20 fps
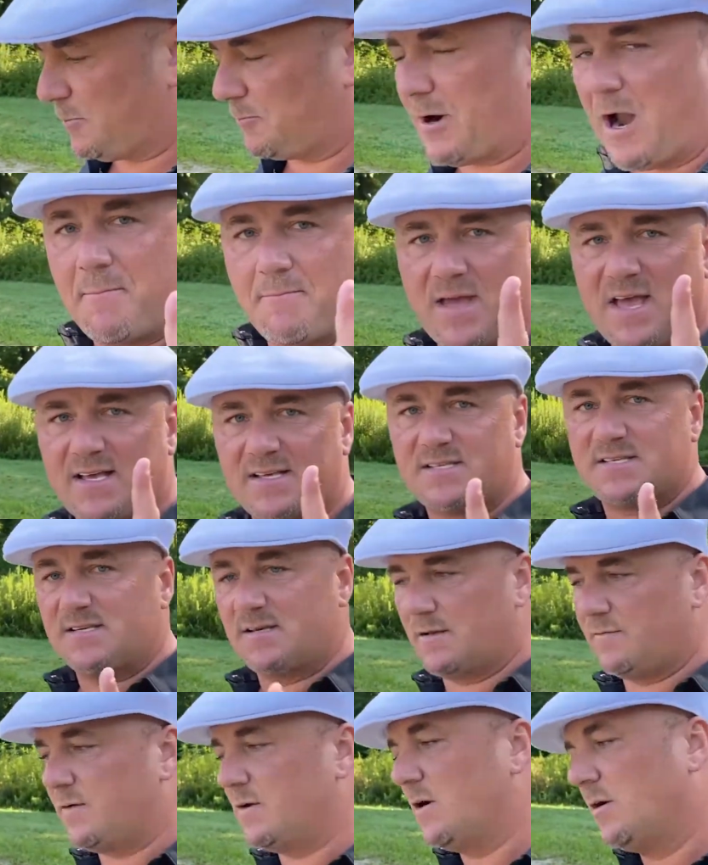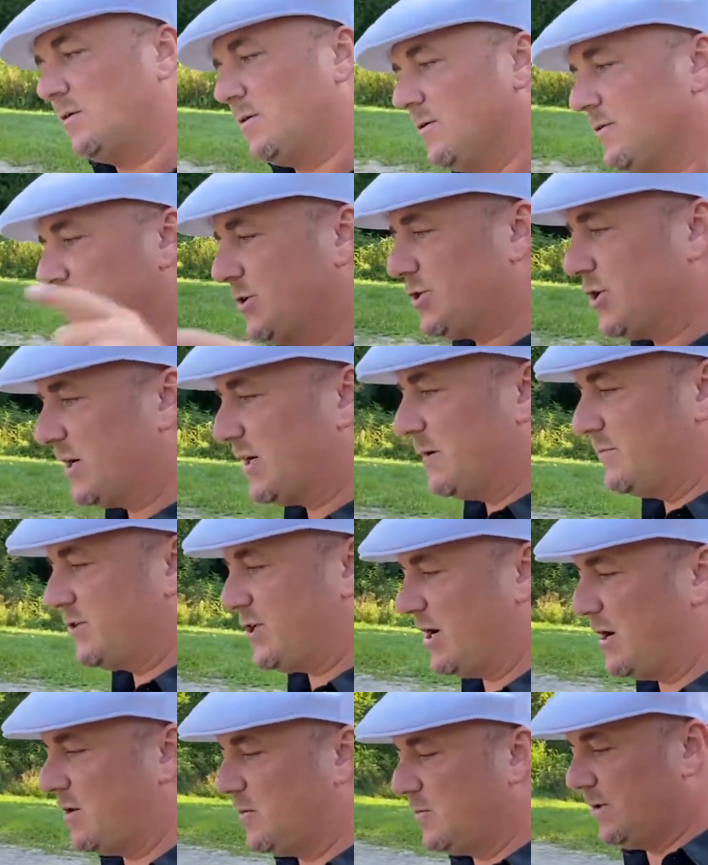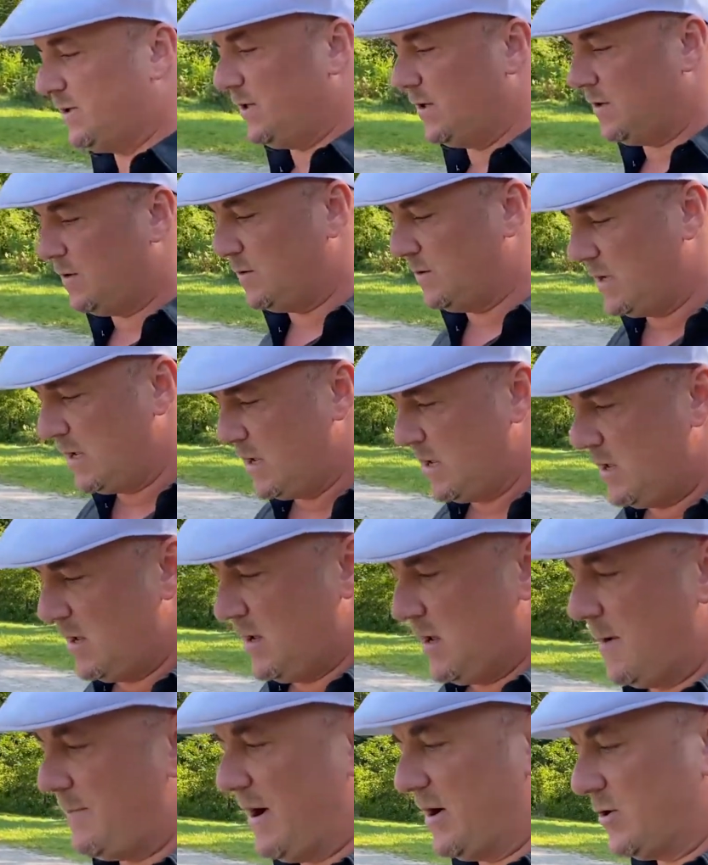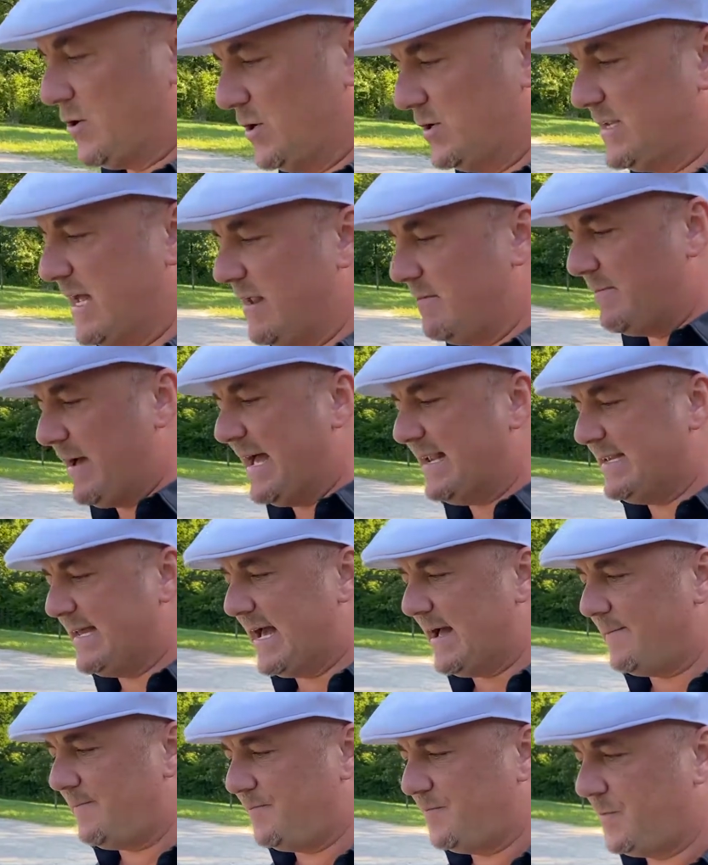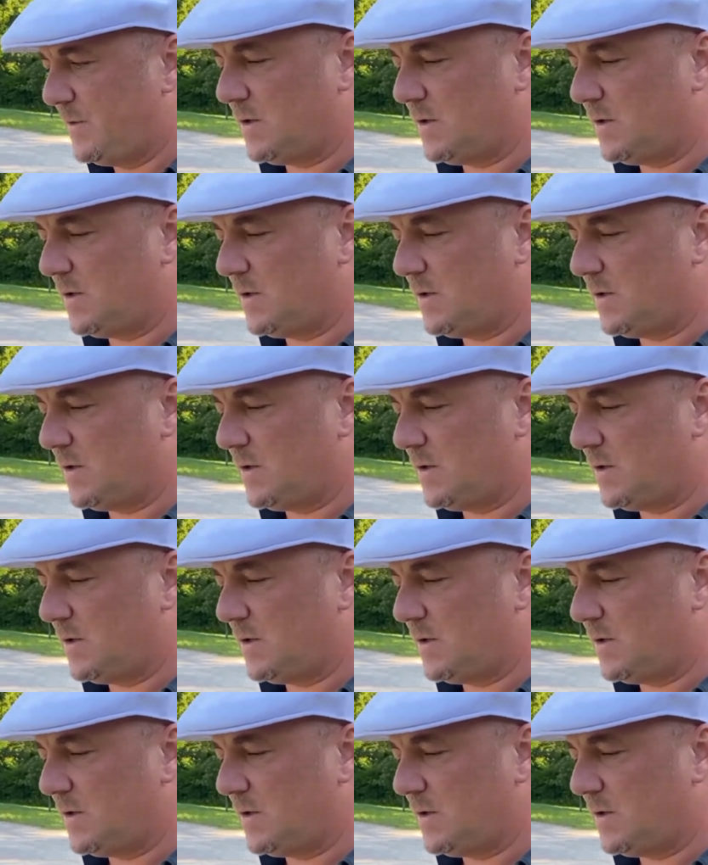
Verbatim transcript: the problem is, if you don't learn the trick I'm sharing with you about good debt and bad debt,